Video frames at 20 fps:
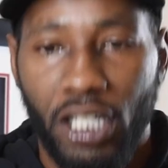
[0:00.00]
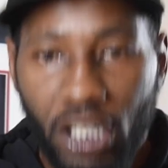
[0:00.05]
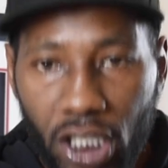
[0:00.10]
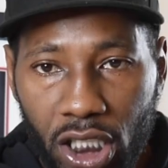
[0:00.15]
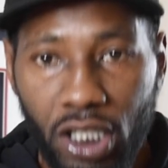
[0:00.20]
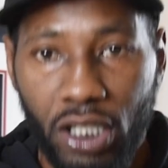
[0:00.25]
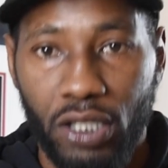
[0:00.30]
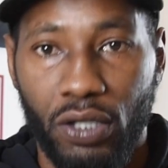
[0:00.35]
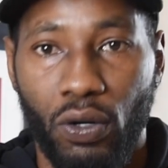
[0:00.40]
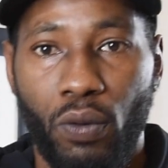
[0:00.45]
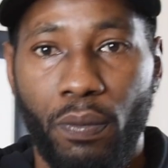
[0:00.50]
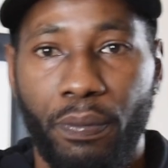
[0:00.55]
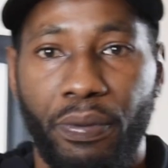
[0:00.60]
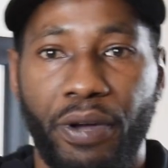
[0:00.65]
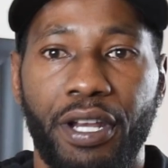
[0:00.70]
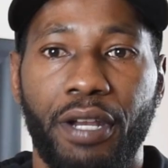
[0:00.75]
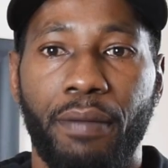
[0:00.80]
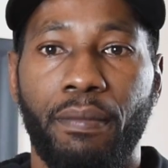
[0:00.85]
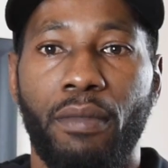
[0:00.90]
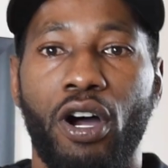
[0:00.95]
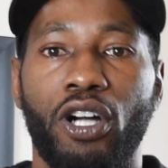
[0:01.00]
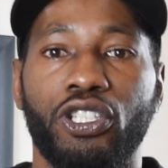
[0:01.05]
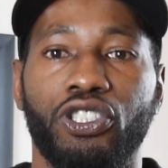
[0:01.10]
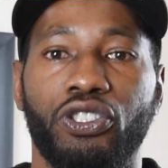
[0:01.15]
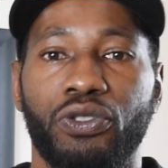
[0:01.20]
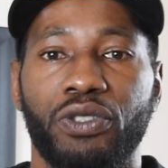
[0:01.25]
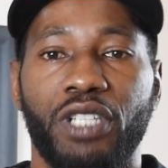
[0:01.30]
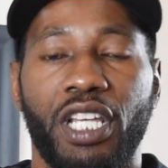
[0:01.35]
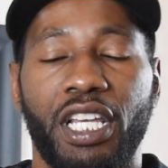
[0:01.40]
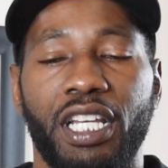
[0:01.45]
good on Brandon
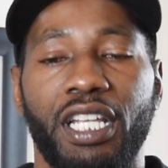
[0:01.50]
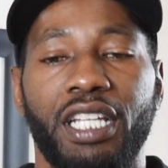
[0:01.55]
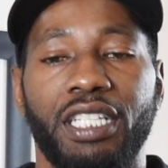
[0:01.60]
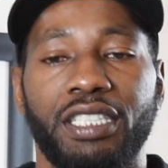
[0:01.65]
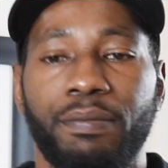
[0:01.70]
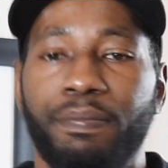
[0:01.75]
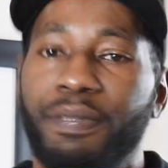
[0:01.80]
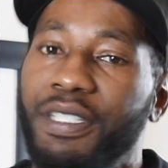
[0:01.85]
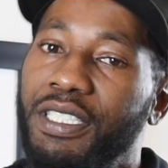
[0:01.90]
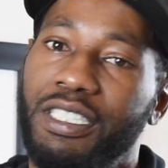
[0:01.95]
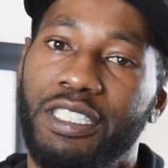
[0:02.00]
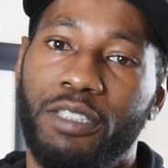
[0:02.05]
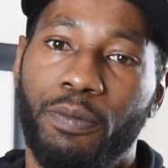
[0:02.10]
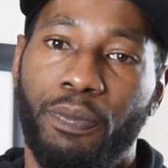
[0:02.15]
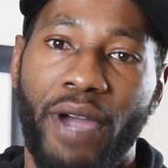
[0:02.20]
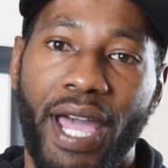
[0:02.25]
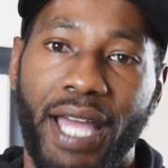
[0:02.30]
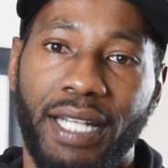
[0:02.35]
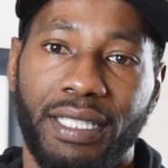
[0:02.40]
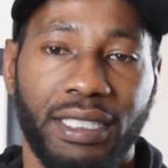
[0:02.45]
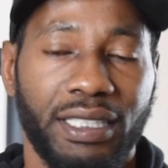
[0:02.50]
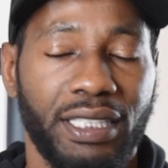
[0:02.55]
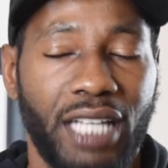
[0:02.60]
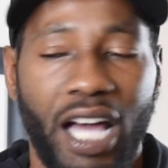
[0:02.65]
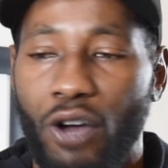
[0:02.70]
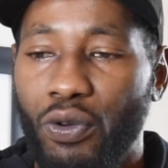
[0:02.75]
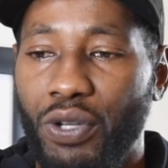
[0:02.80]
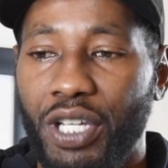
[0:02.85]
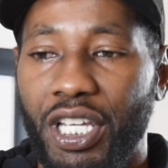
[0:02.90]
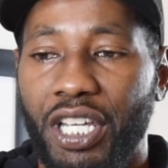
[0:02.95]
Marshall and his business practices. I
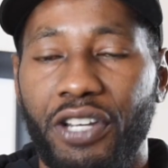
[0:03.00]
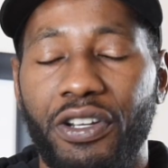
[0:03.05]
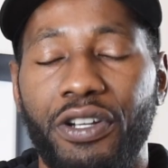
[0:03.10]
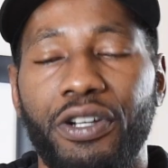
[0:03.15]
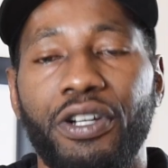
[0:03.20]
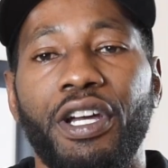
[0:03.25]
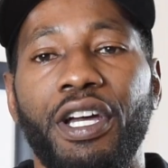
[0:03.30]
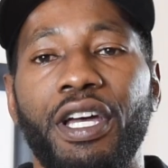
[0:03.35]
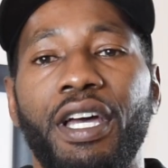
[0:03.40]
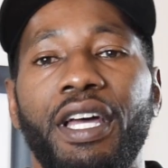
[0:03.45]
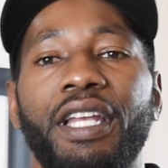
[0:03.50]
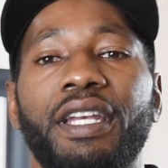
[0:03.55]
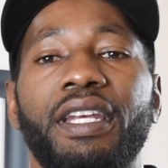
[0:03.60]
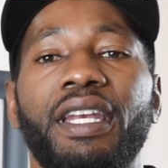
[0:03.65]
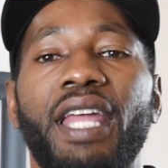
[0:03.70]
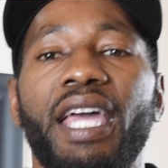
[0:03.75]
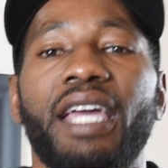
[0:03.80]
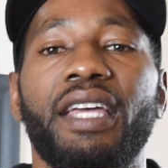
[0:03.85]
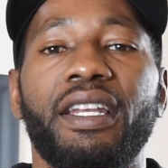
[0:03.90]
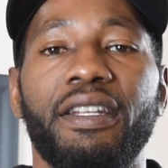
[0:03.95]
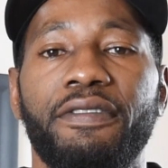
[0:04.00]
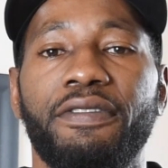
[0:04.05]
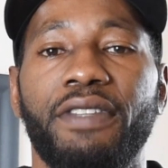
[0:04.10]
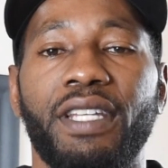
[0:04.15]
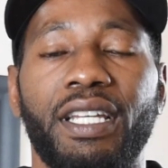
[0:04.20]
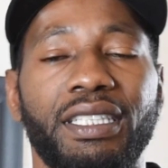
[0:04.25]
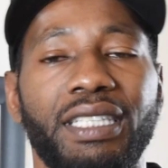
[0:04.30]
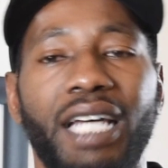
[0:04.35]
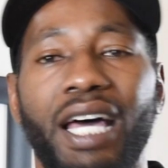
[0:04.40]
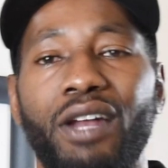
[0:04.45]
only hear negative
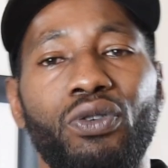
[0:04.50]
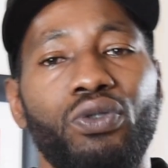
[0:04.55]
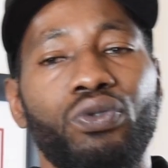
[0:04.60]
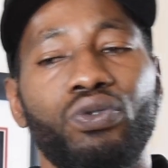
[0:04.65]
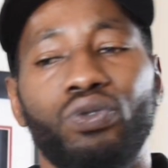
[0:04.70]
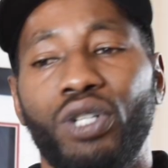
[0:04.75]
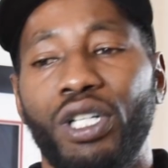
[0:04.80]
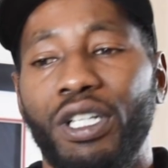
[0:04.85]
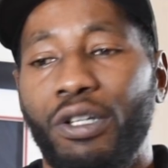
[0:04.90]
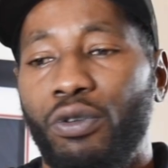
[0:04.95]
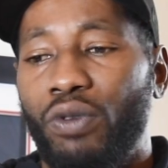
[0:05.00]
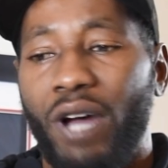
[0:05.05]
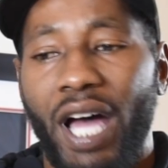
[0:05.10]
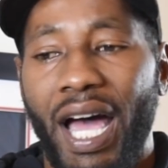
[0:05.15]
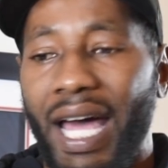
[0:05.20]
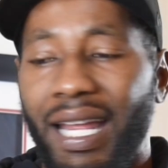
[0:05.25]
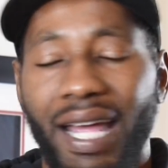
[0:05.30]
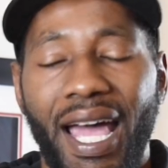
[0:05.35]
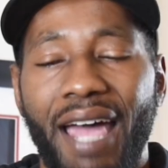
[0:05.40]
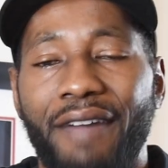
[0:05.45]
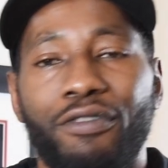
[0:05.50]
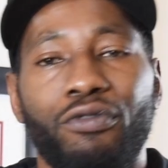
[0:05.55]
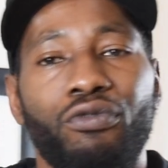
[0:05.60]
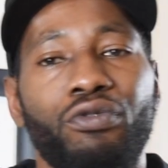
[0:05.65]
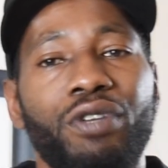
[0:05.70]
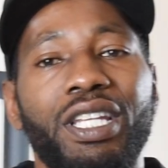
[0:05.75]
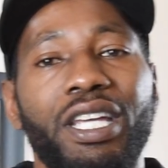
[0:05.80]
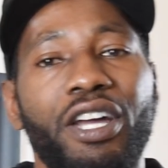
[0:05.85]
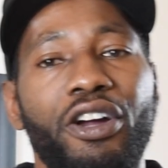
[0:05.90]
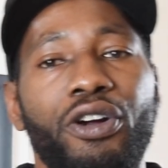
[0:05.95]
things. I haven't
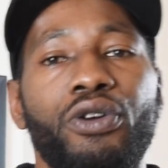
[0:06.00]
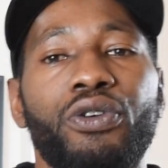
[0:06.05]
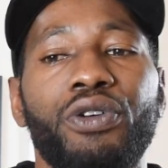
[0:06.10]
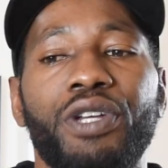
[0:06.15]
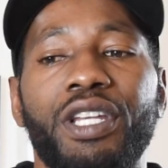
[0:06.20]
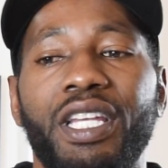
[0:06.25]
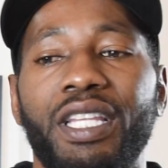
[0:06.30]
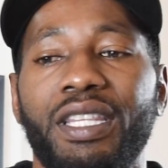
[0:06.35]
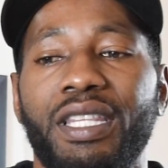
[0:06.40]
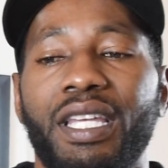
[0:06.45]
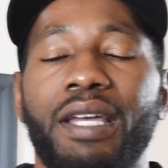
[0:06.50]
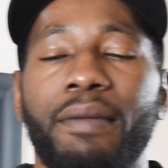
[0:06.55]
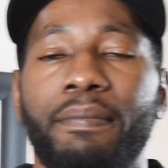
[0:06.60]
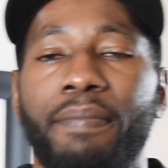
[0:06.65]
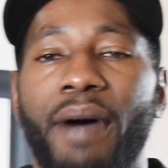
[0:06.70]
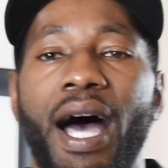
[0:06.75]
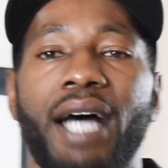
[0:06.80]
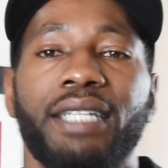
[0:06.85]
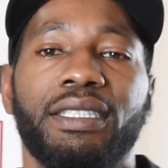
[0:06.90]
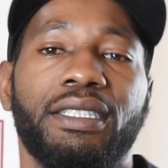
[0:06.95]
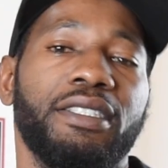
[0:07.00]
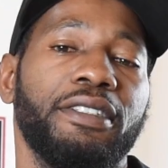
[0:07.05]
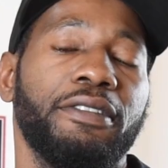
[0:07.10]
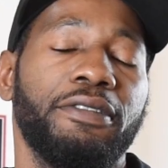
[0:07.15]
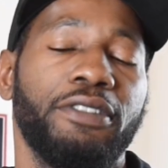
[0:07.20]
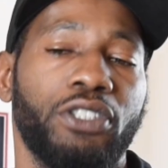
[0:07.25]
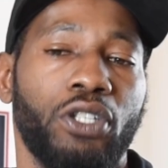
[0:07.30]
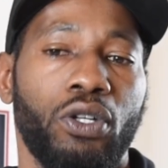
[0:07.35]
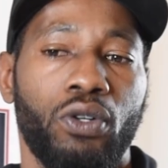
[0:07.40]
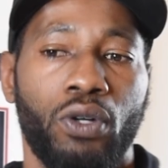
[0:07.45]
really heard anything positive.
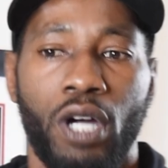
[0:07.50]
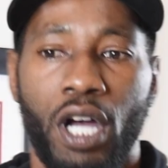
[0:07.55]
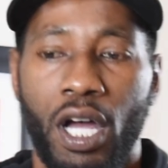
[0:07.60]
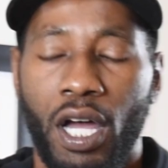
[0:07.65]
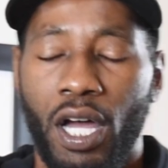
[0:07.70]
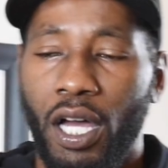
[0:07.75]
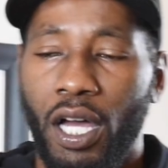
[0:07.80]
So,